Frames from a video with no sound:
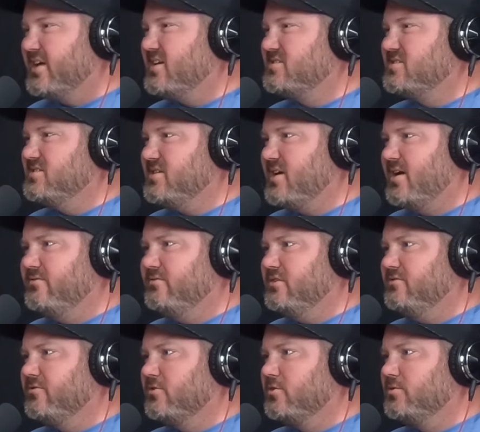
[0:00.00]
I guess is
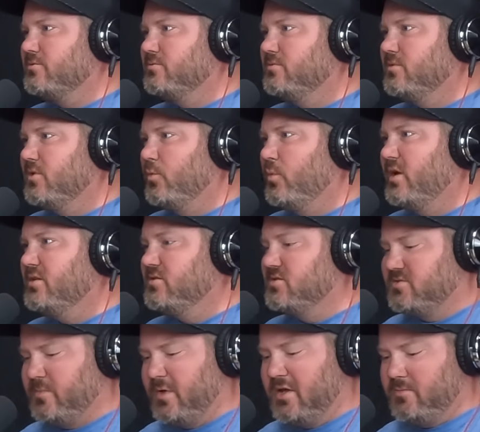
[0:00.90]
heavy for a
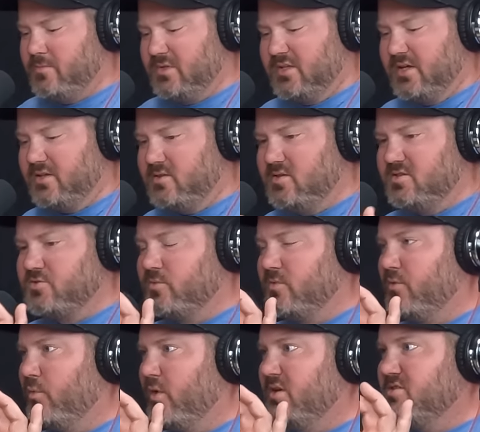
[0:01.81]
weightless bait, but like this
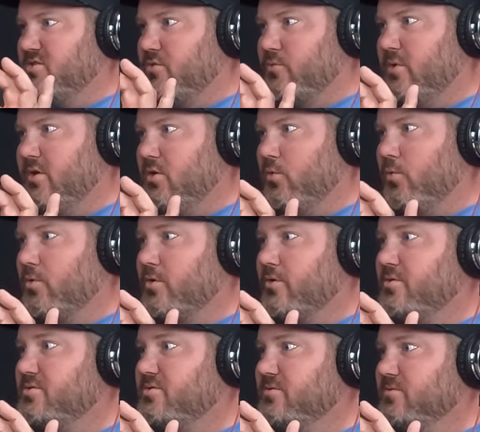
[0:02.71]
one weighs
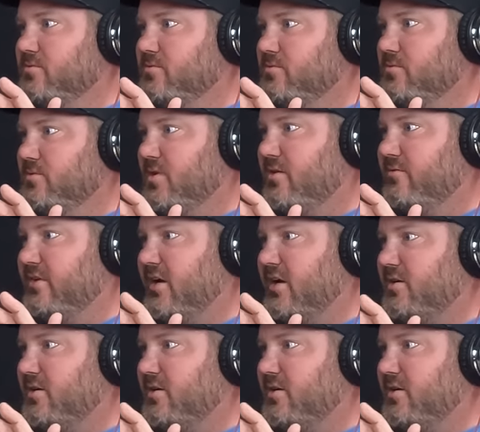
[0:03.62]
3/4 of an